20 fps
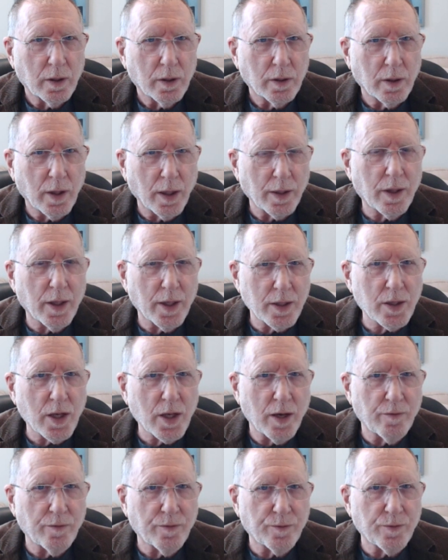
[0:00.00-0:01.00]
that things
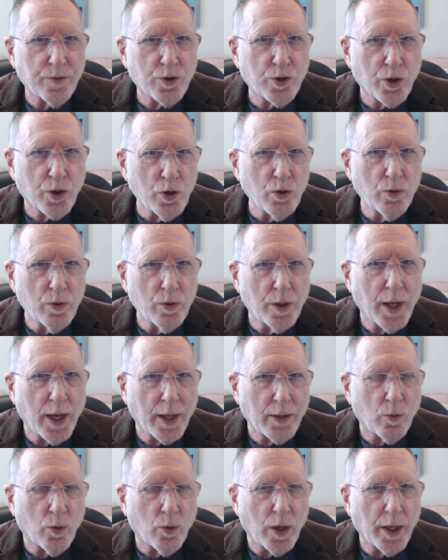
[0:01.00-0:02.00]
have skewed
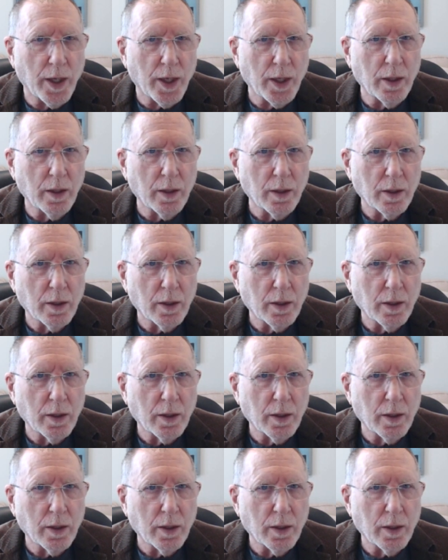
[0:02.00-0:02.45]
that way.